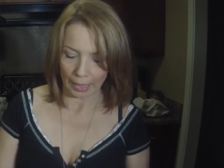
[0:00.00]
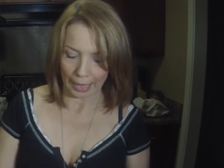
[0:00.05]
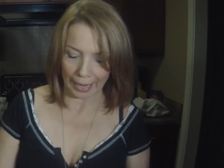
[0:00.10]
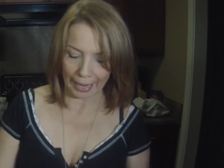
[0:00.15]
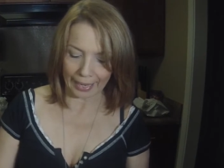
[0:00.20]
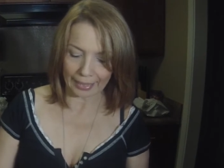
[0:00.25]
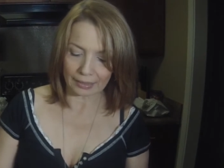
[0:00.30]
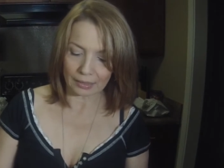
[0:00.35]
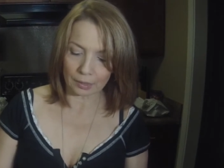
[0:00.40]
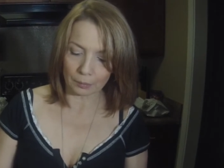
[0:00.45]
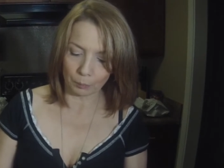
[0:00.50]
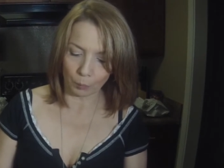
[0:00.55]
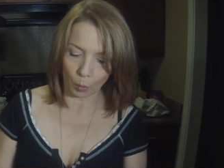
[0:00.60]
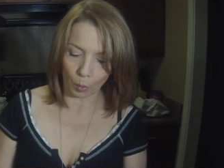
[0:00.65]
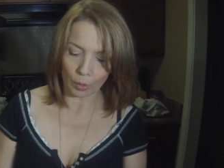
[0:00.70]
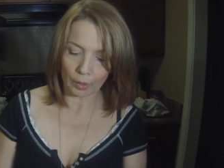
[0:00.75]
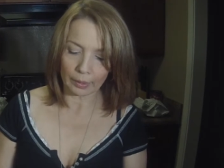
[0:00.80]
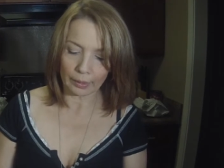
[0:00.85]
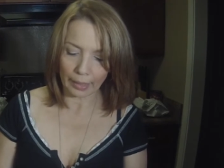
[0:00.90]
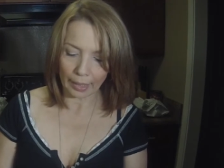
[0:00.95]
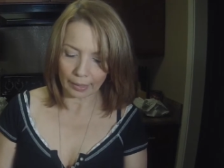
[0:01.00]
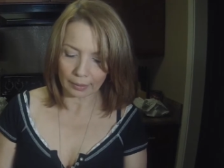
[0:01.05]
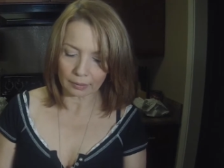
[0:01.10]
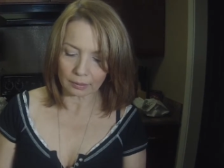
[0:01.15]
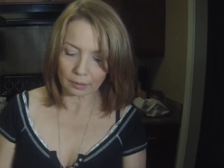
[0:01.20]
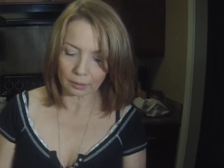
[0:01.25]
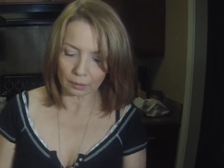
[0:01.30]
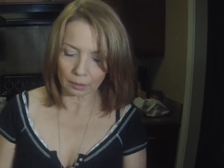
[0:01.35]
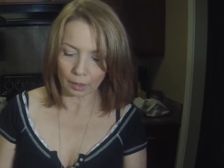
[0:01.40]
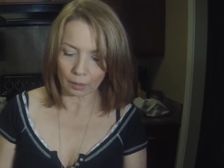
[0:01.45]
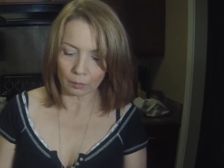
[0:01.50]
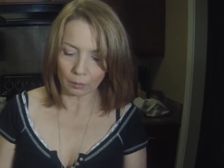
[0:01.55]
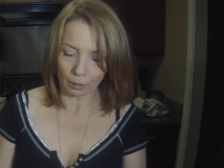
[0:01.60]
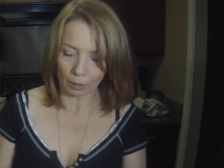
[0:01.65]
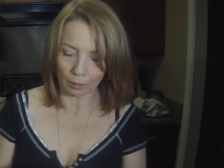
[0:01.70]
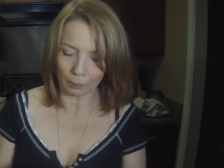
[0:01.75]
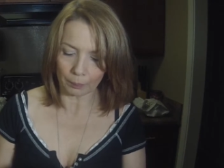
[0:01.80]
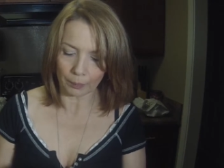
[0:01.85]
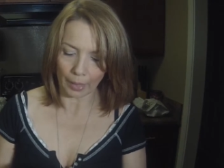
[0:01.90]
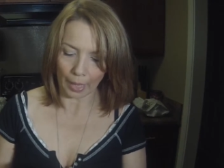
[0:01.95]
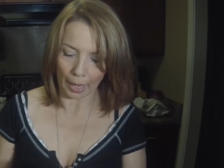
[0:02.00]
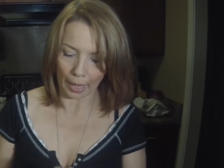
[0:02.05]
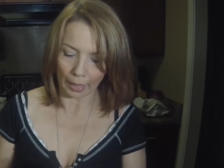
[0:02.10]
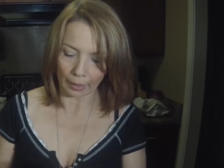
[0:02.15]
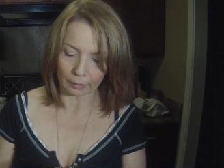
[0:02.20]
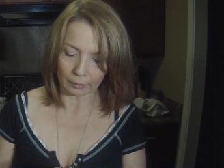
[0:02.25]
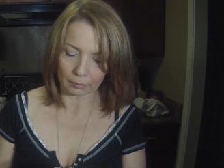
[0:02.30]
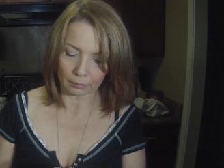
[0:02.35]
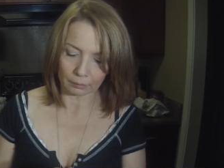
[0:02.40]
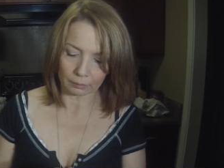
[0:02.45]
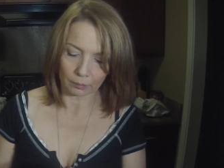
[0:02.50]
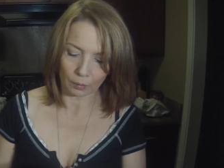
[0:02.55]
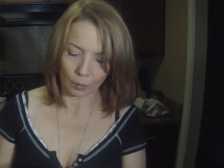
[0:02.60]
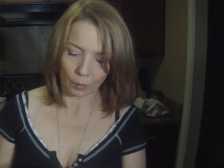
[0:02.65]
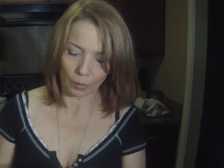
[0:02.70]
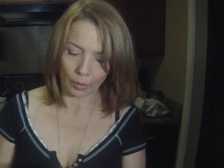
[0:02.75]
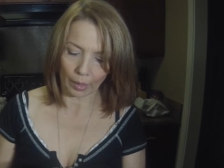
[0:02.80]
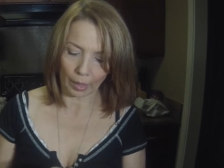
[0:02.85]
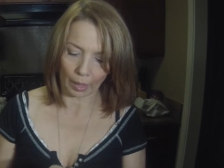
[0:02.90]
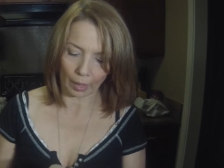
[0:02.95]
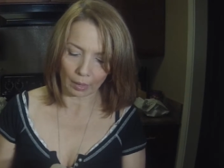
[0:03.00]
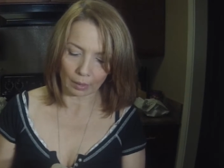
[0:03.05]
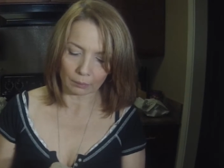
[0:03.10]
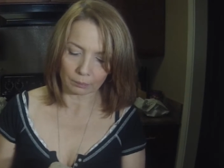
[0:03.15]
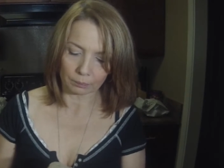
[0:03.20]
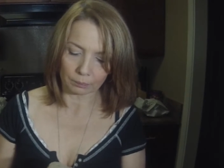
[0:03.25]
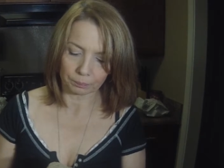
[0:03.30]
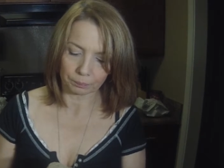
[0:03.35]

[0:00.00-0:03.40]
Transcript: It's more dense than regular bread, okay?